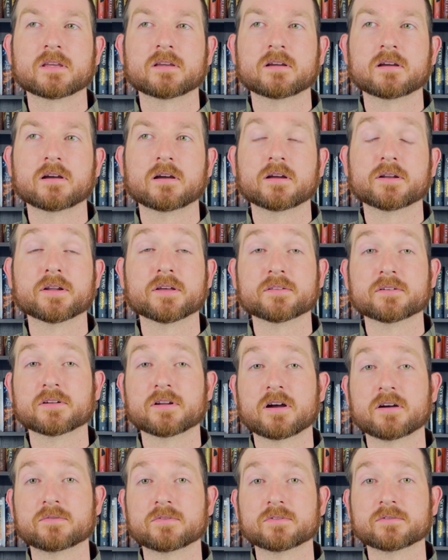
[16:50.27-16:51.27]
another
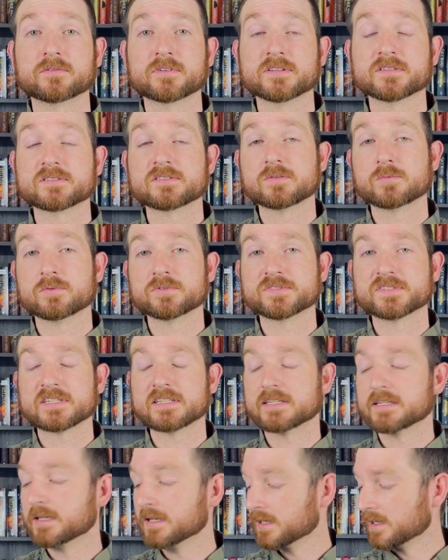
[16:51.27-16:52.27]
novel of his, so we'll
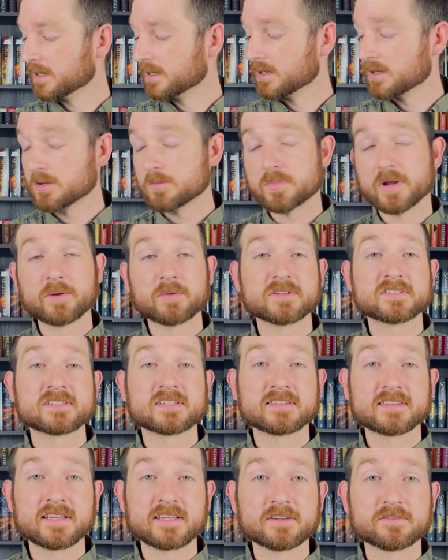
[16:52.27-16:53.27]
see. But anyways,
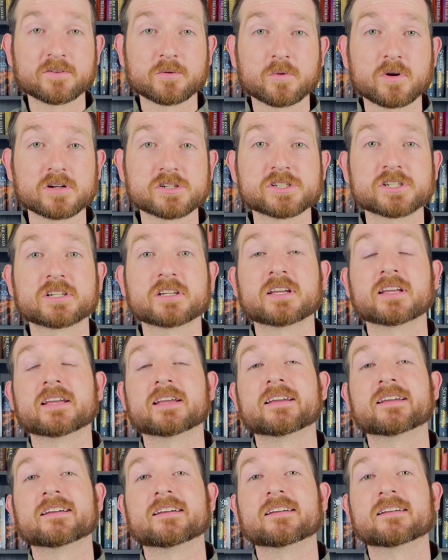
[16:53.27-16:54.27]
thank you for watching,
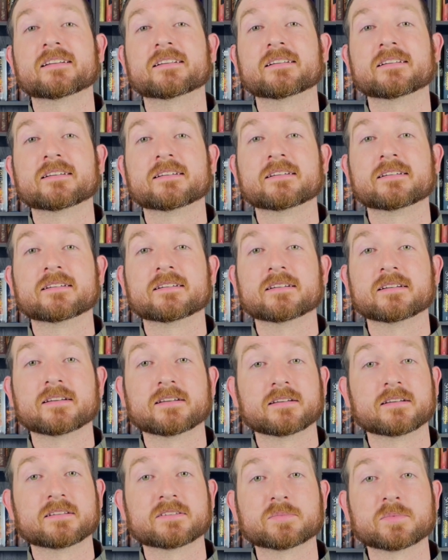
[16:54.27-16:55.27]
and
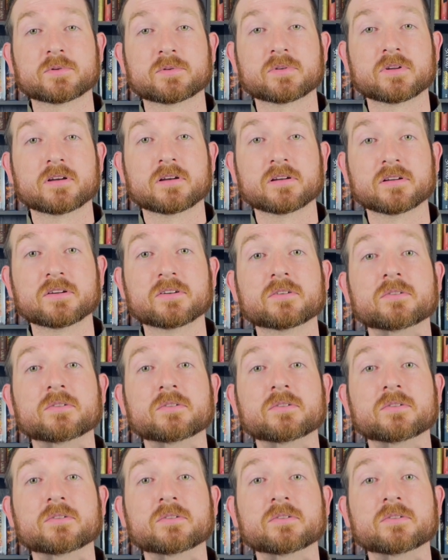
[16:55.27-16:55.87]
it has been a good